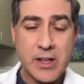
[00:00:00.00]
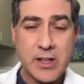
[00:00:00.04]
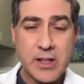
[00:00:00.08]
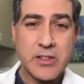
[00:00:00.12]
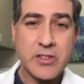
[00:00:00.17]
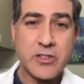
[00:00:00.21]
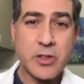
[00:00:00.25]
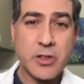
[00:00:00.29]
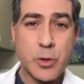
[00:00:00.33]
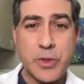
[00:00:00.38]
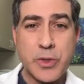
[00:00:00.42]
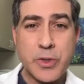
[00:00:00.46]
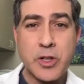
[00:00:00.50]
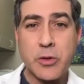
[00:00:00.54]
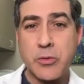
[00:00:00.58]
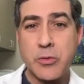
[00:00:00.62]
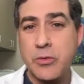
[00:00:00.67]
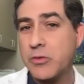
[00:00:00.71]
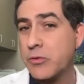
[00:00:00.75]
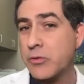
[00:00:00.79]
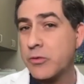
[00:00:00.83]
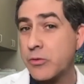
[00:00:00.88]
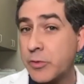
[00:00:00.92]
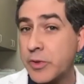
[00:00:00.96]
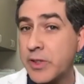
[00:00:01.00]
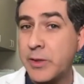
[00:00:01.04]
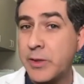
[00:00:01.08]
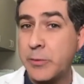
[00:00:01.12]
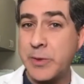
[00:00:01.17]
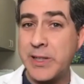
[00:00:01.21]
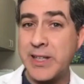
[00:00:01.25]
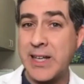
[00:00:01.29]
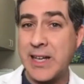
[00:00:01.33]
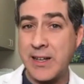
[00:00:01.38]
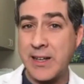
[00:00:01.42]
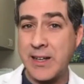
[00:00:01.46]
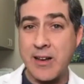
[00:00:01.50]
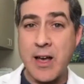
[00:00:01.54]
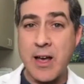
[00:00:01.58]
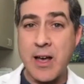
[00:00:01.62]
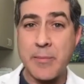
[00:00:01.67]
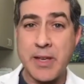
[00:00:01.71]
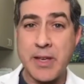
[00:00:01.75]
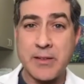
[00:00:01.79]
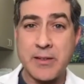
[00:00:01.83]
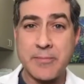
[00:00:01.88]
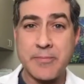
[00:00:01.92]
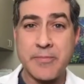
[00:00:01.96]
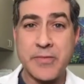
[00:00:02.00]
So we can't comment